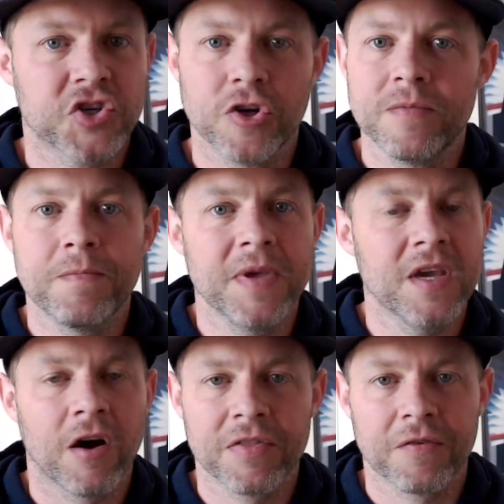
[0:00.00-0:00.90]
It shouldn't
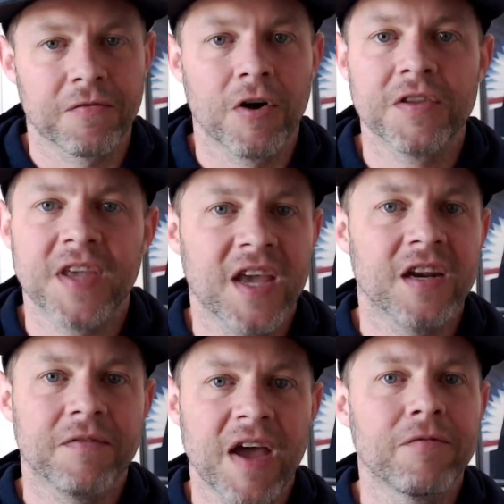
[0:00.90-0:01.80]
be on the front
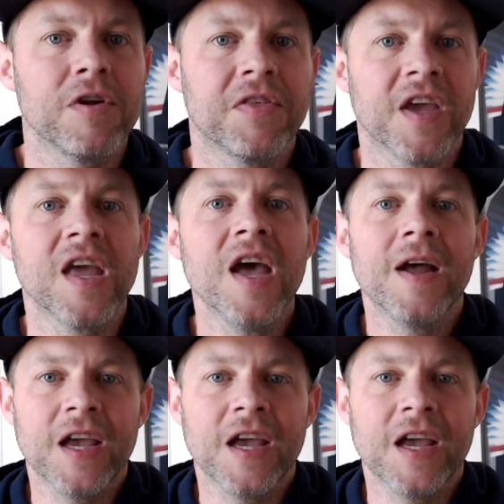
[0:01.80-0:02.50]
end of everything.